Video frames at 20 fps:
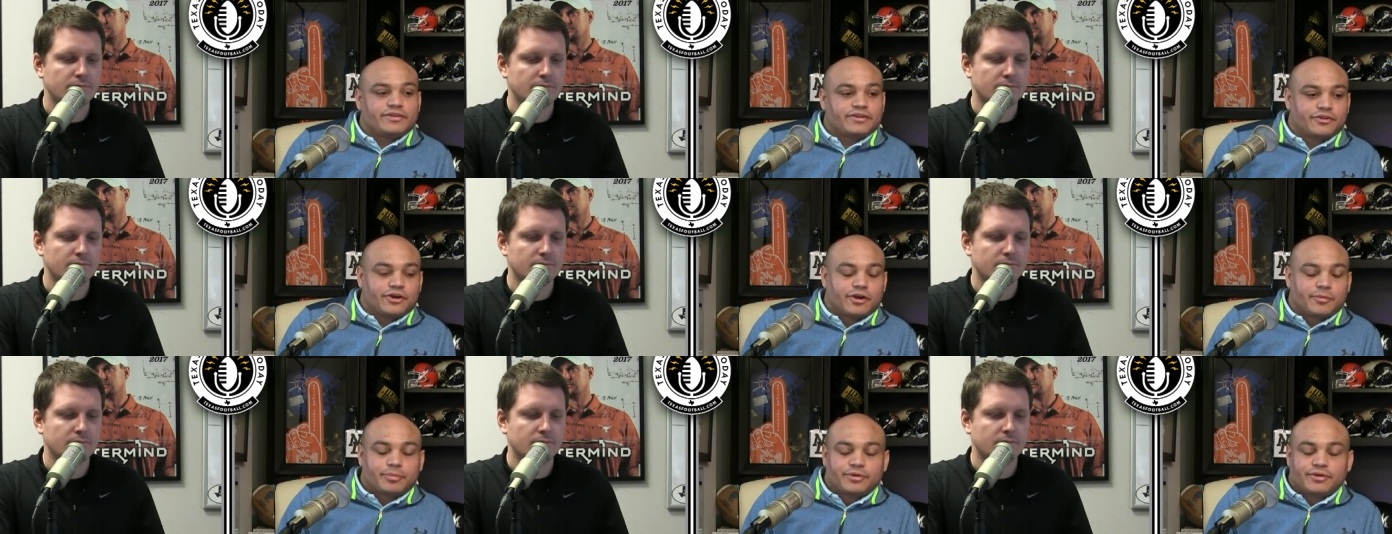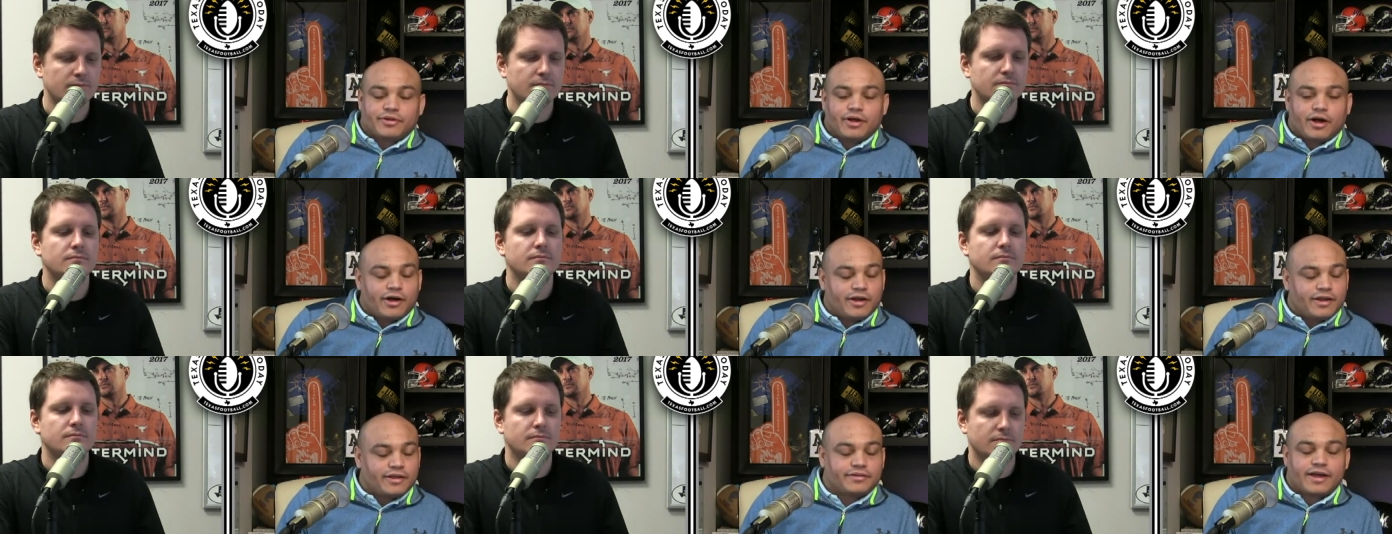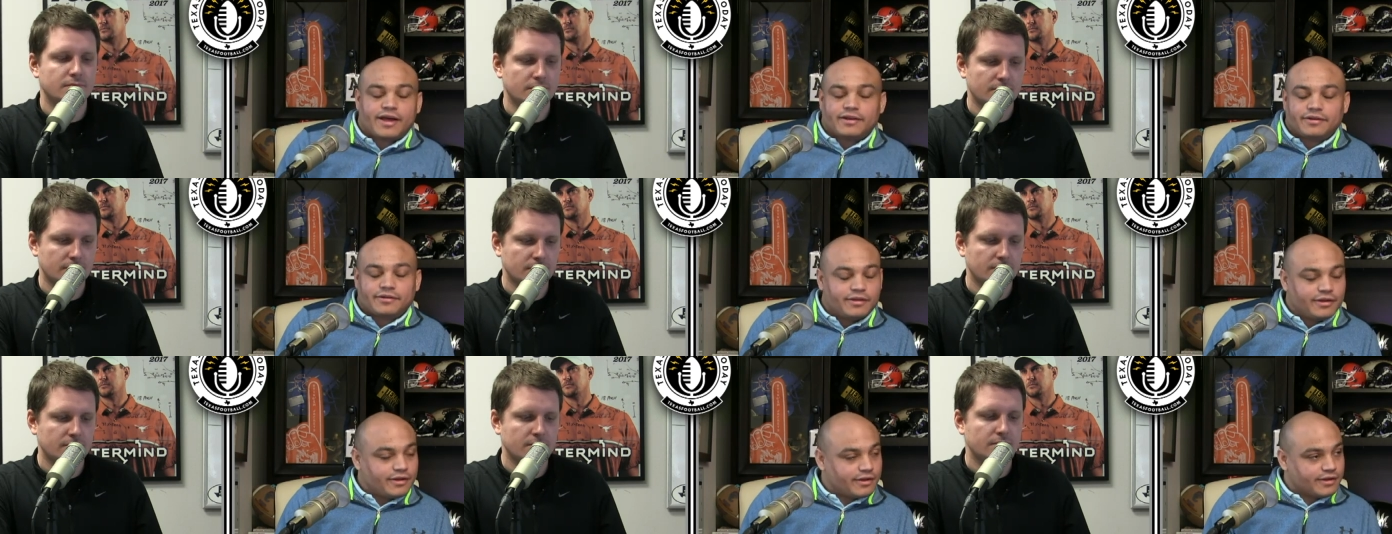Speaker 1: Turpin has had
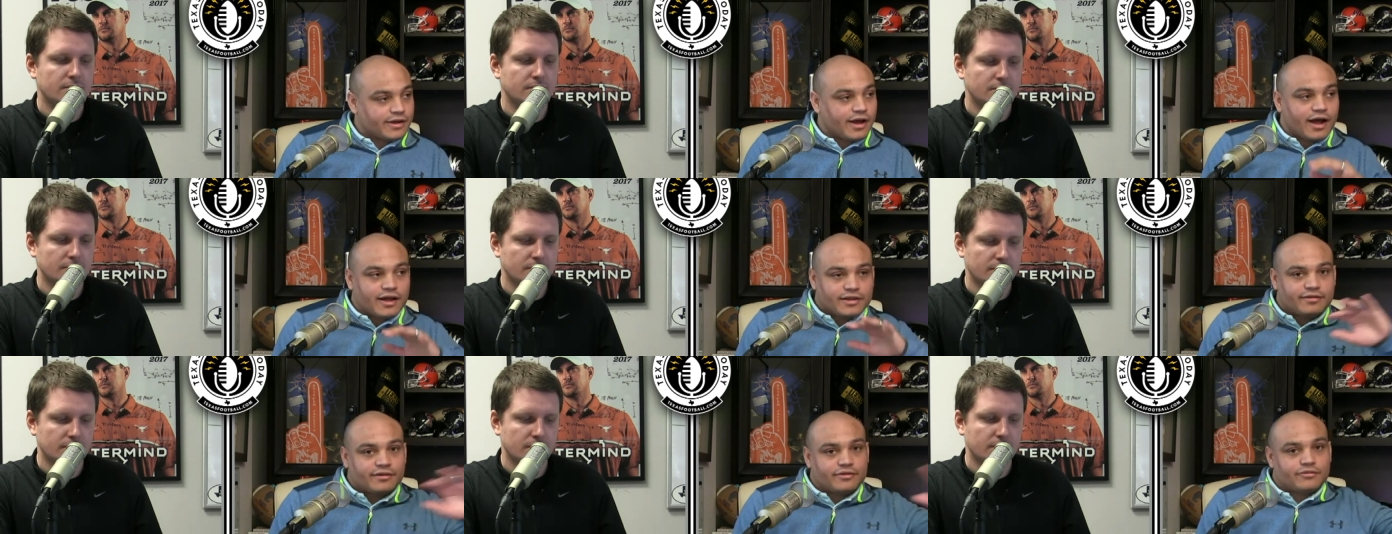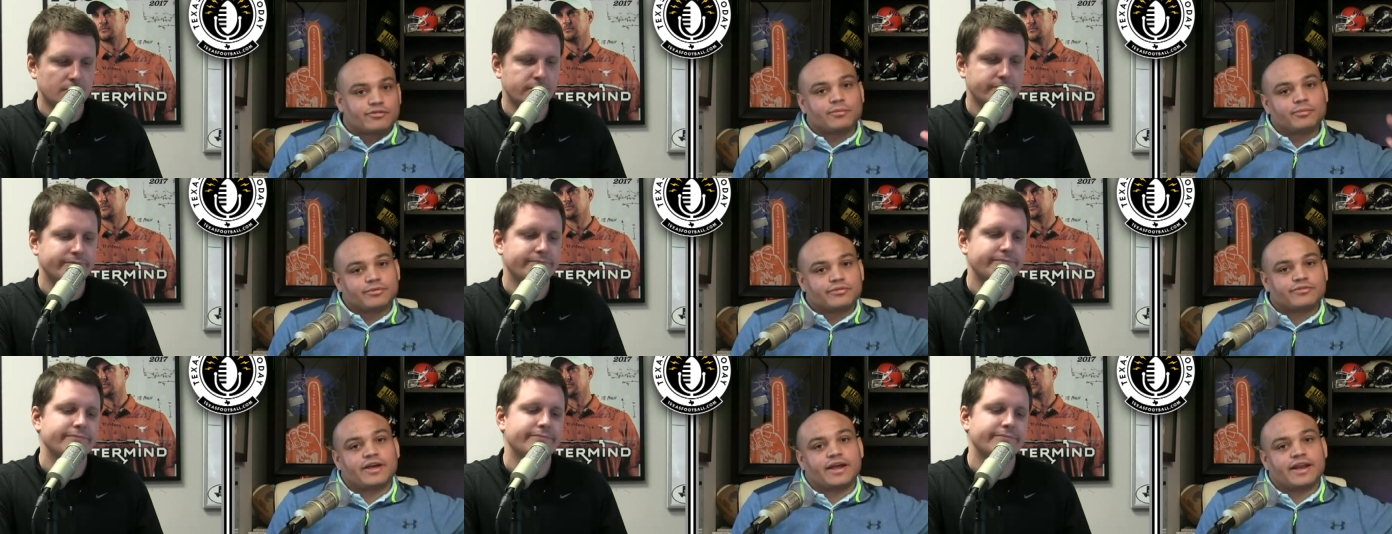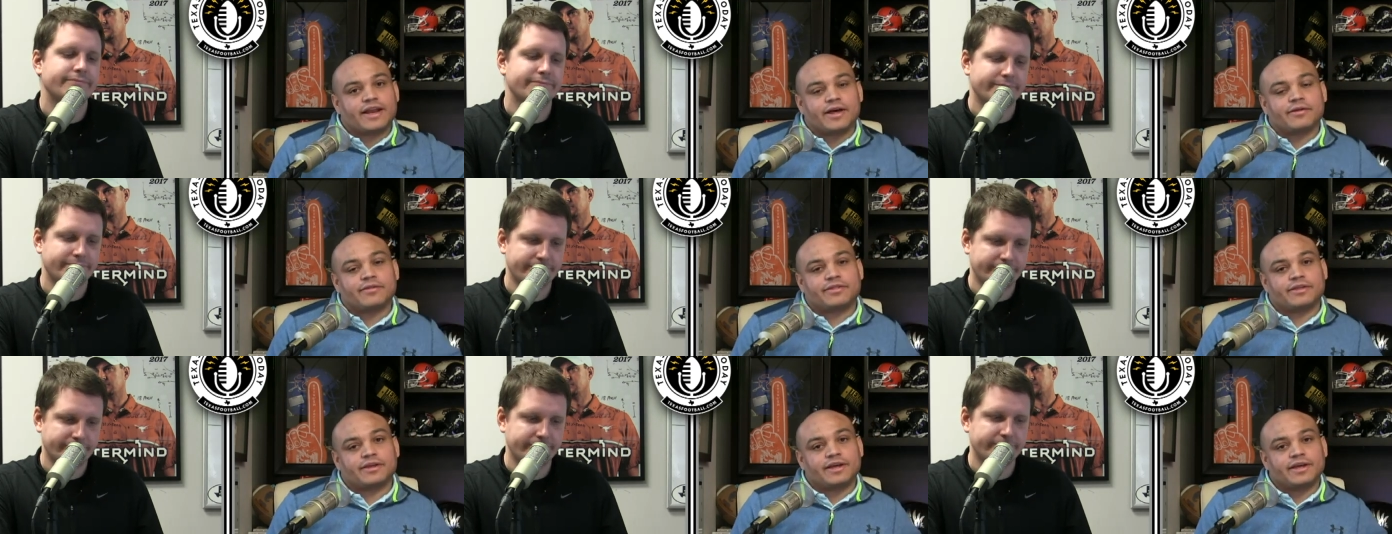constant trouble staying
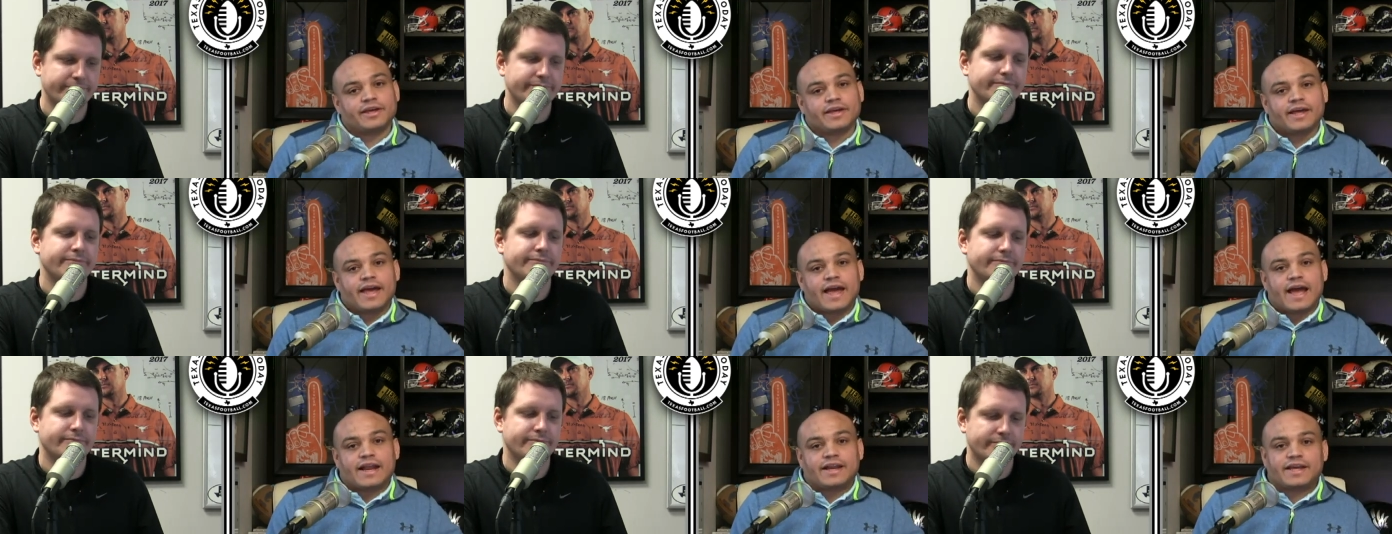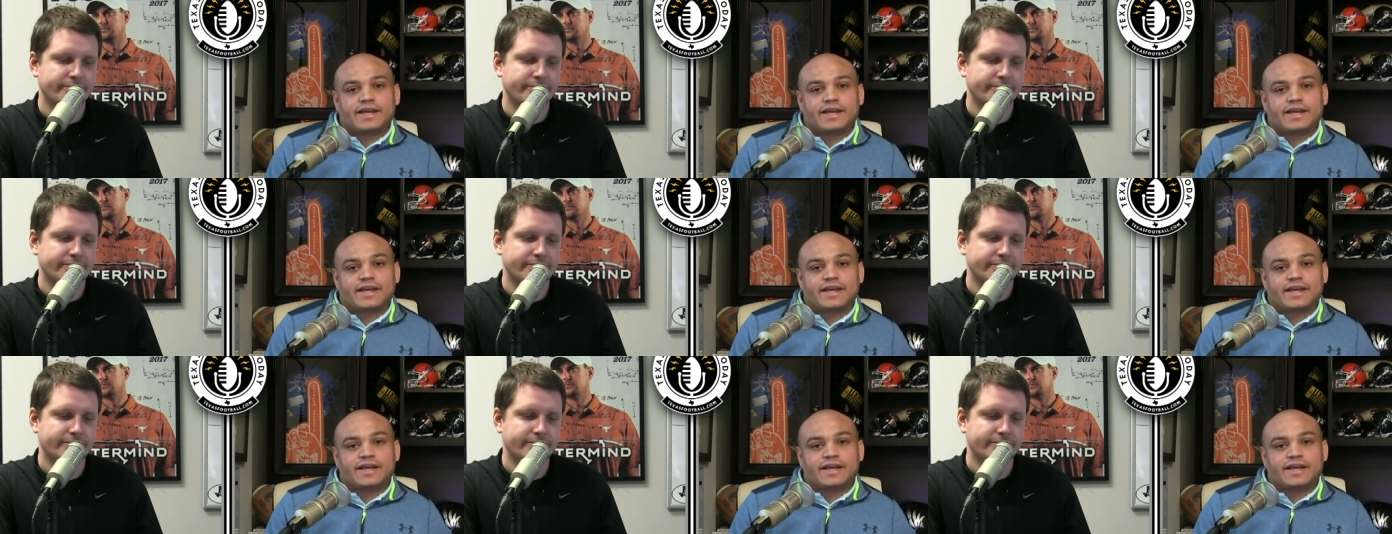healthy, mm-hmm. and he